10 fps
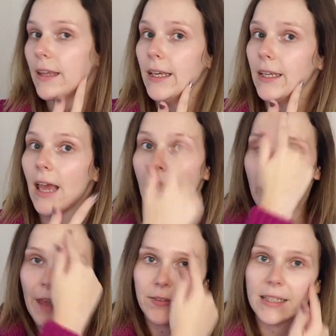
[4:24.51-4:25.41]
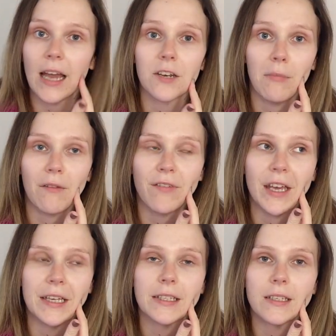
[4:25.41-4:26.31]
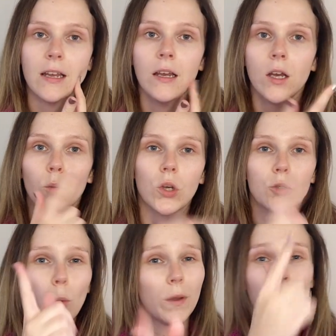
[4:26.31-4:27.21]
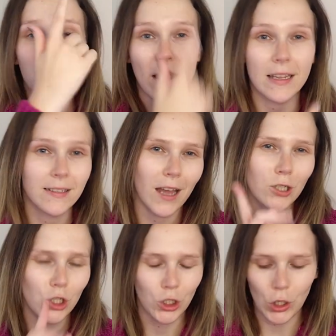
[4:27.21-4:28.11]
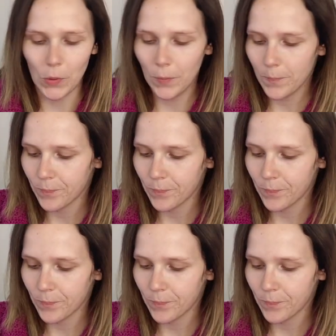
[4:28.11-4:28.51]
the left side of my face, which will be the right side to you.